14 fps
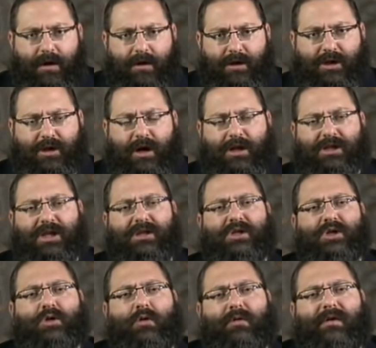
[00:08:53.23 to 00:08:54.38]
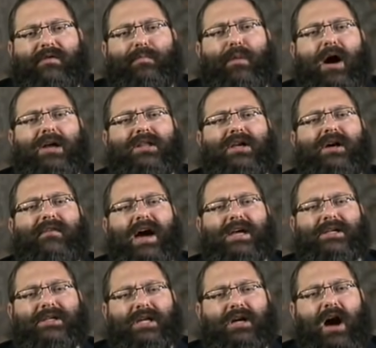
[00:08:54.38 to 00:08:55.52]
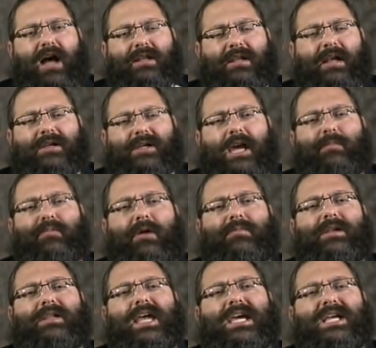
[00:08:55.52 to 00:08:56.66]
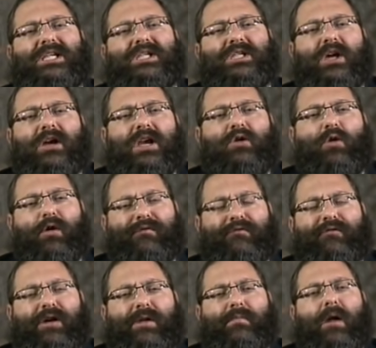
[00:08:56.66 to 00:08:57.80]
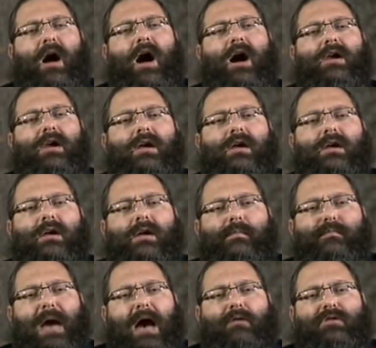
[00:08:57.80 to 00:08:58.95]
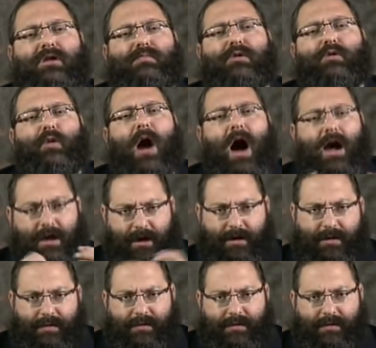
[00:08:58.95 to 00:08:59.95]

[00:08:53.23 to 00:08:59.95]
Discussing the story of the binding of Isaac, God tells Abraham to take his son and offer him on Mount Moriah.